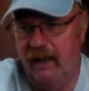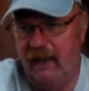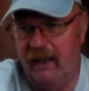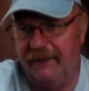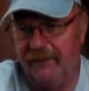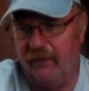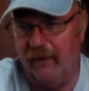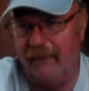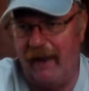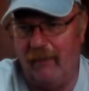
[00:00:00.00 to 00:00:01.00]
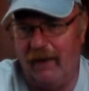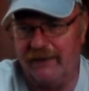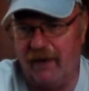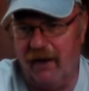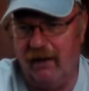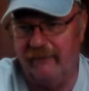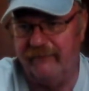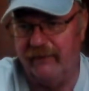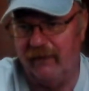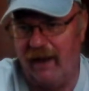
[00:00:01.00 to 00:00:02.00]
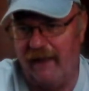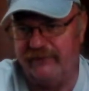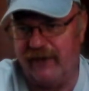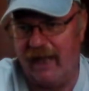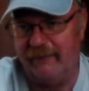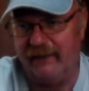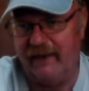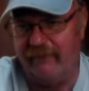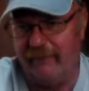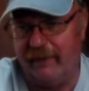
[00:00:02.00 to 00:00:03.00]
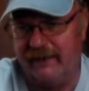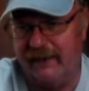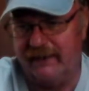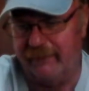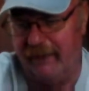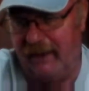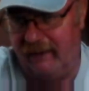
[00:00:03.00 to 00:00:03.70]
Norm, I watch all of your live chat, but never participated.